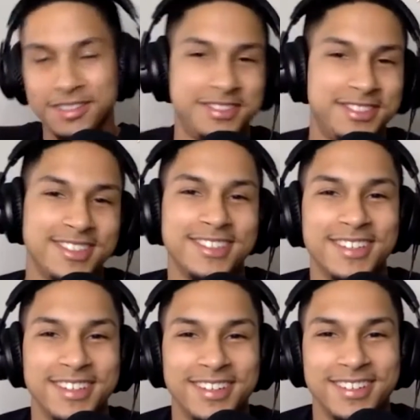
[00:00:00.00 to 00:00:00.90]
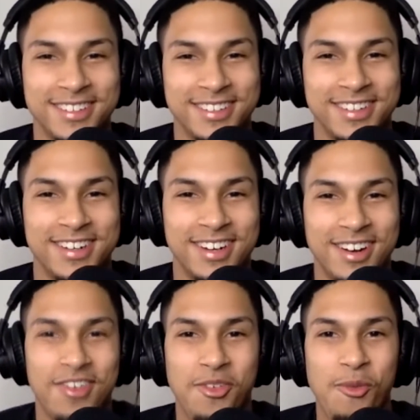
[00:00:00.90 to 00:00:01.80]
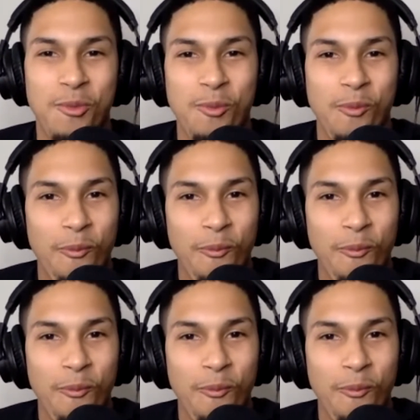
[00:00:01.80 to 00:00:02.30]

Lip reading: I barely like. So the only reason